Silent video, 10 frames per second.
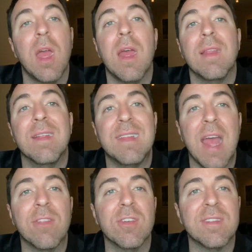The
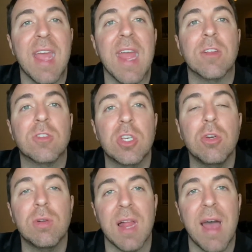dancers take
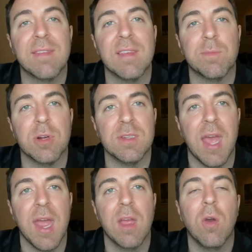two classes per
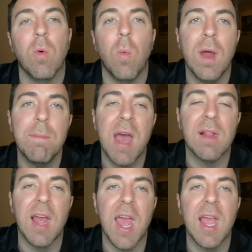day, one
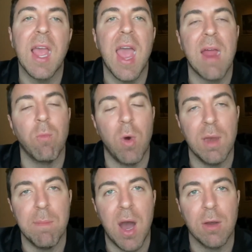ballet and
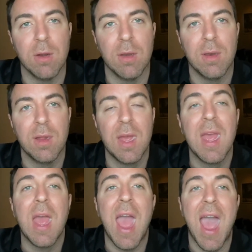one modern.
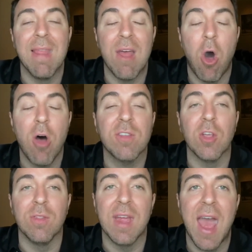And
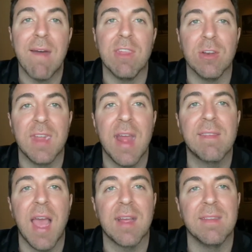also they have their
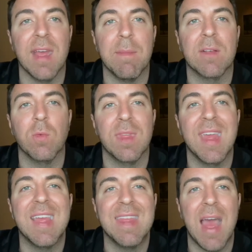dance academics
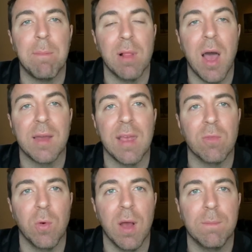within that block
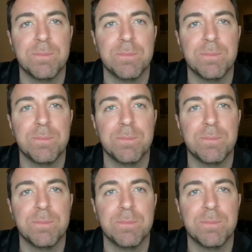as well.